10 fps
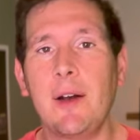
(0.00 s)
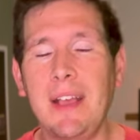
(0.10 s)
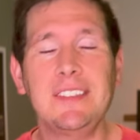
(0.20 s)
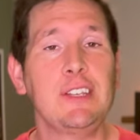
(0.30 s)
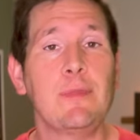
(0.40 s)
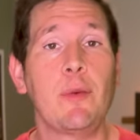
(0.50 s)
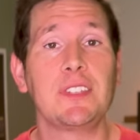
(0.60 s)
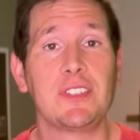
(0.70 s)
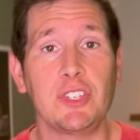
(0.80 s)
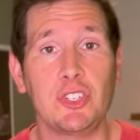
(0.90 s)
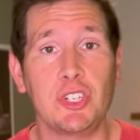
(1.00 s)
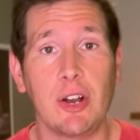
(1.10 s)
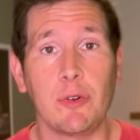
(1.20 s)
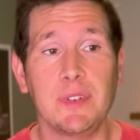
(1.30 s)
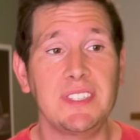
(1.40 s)
amazing moments of the show
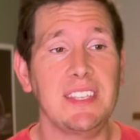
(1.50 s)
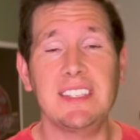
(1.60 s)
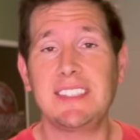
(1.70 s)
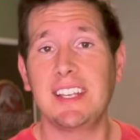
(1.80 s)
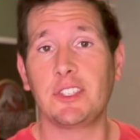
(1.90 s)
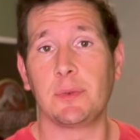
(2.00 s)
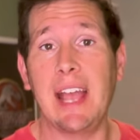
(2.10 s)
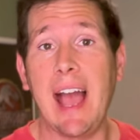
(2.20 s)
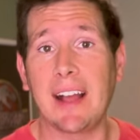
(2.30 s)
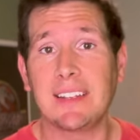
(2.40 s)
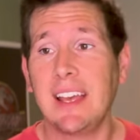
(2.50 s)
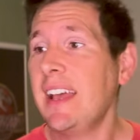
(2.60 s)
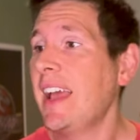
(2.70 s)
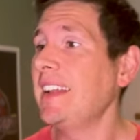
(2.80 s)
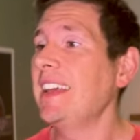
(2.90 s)
where we see these kids react
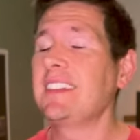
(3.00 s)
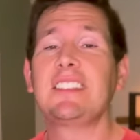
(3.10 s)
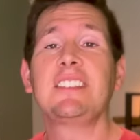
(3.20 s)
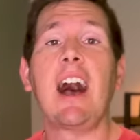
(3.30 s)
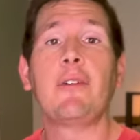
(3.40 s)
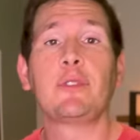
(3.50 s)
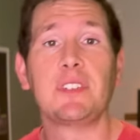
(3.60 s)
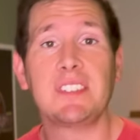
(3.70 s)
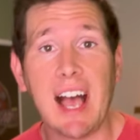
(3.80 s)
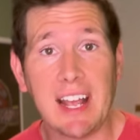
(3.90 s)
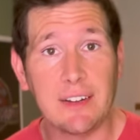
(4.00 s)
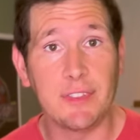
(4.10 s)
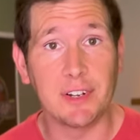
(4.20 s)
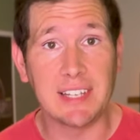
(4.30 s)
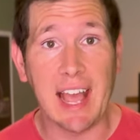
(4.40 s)
and get the softer side of
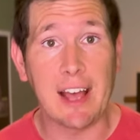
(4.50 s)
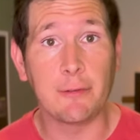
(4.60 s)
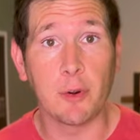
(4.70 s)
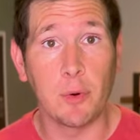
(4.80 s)
their dad for